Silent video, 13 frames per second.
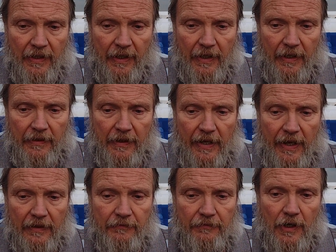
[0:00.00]
and
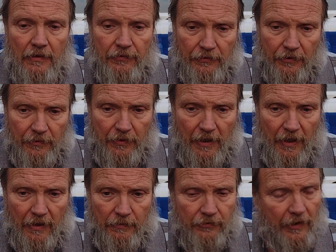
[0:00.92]
out of those two
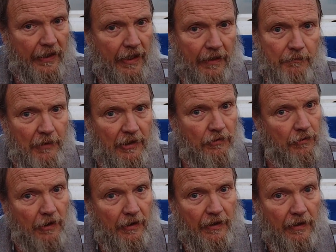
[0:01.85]
goats, I can't
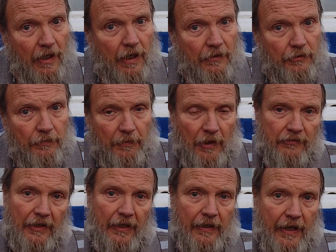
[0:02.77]
mention any others
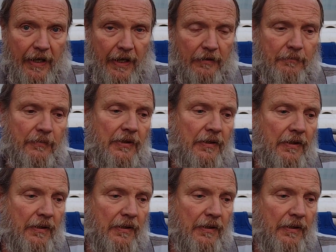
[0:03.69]
because I ain't had them,